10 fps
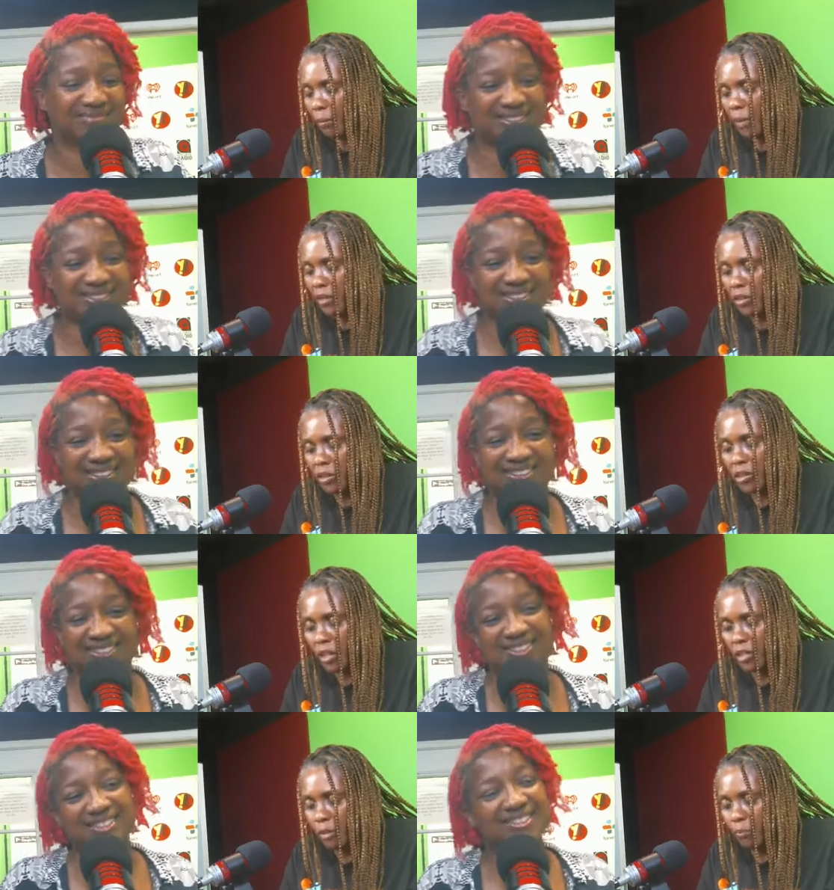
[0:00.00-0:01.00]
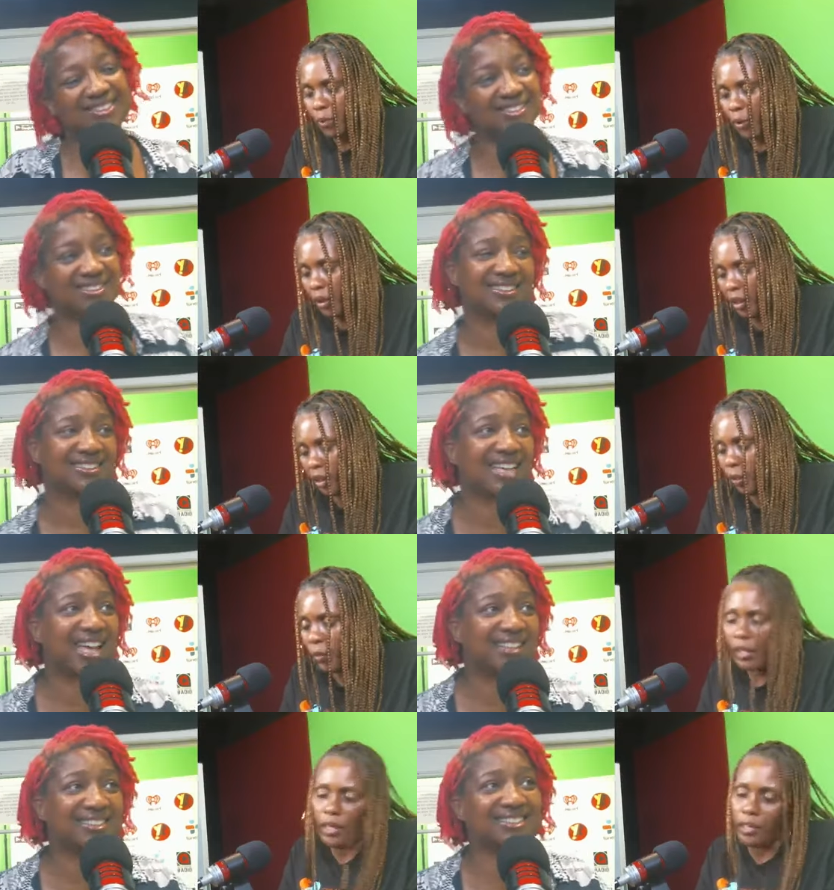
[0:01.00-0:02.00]
Speaker 1: Magic Johnson Park,
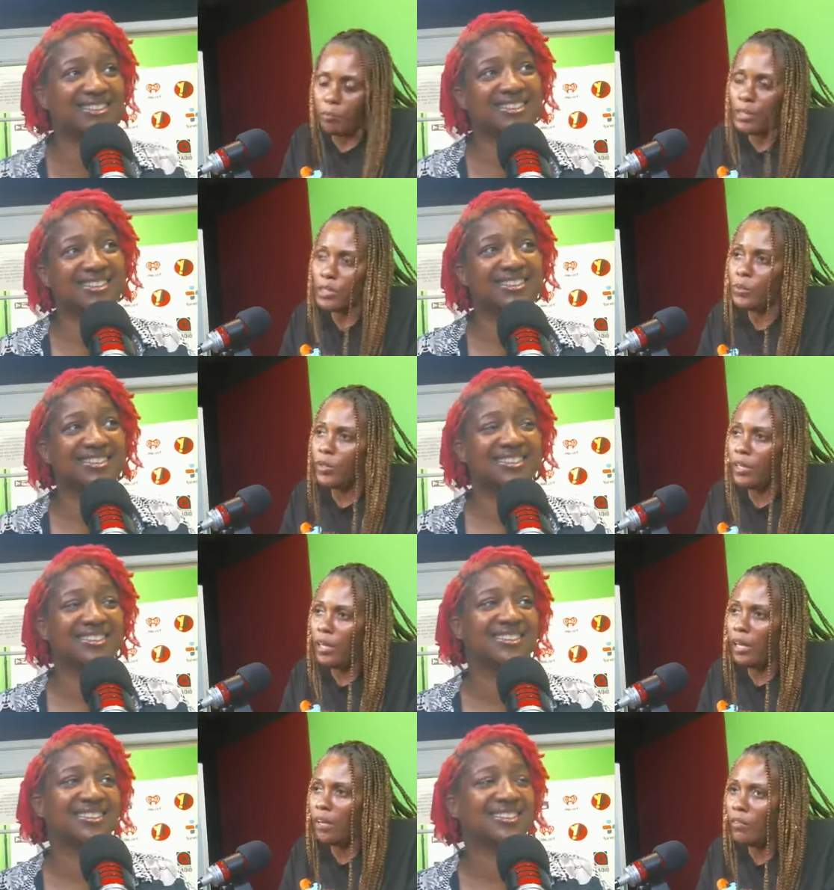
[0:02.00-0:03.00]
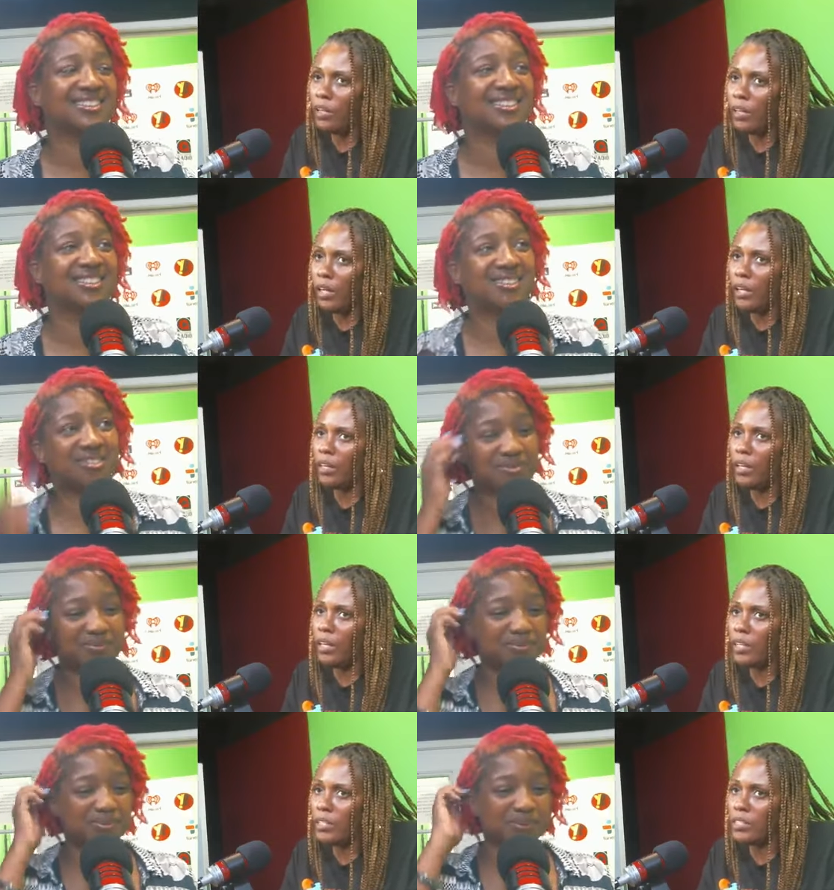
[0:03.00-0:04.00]
located yes. between Avalon
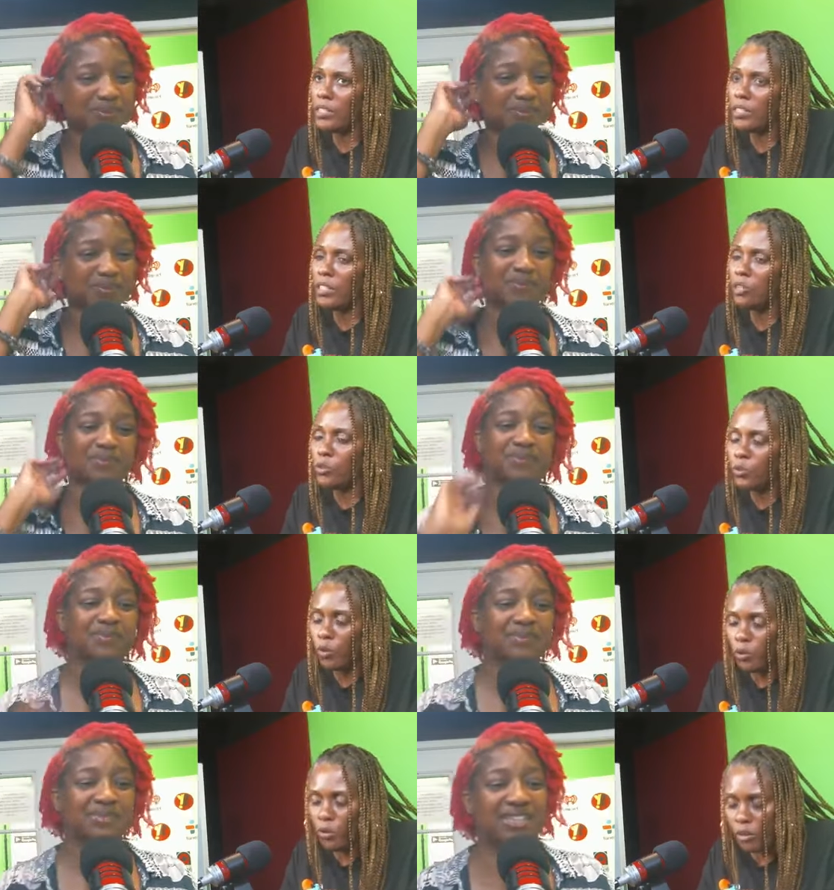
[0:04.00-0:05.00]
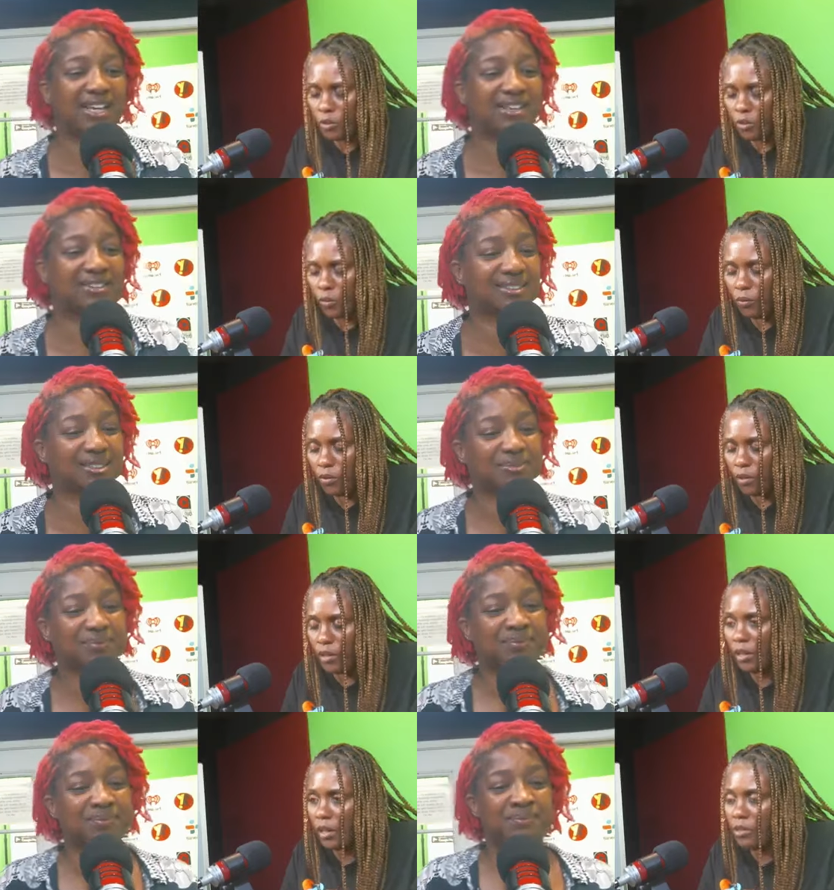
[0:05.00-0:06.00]
and Central. You enter yes. on
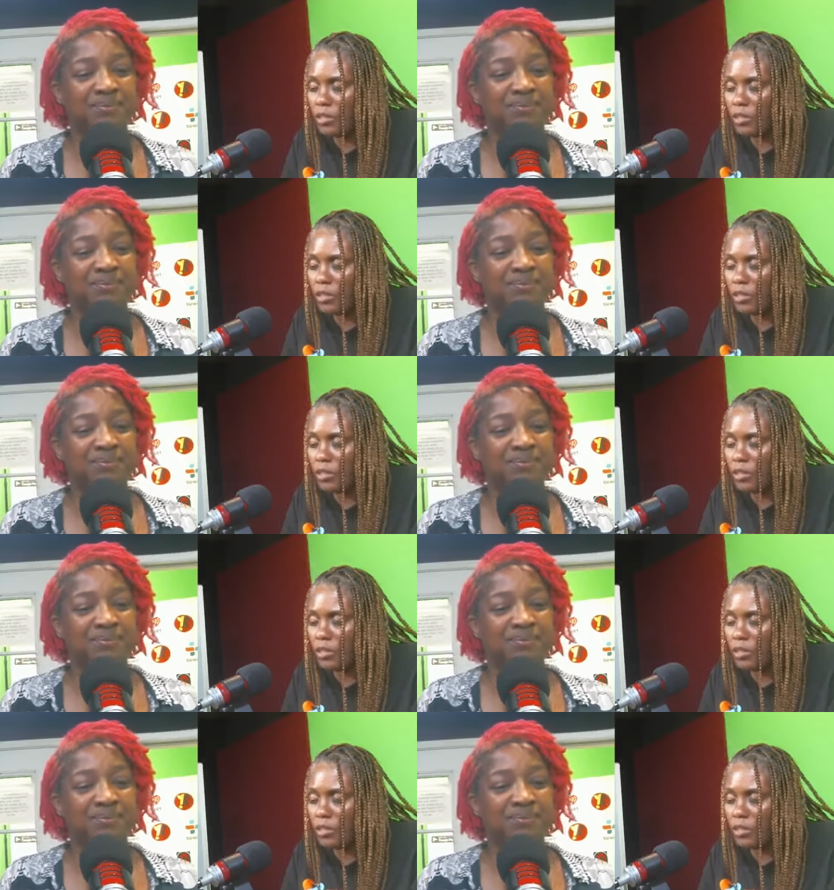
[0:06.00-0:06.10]
the El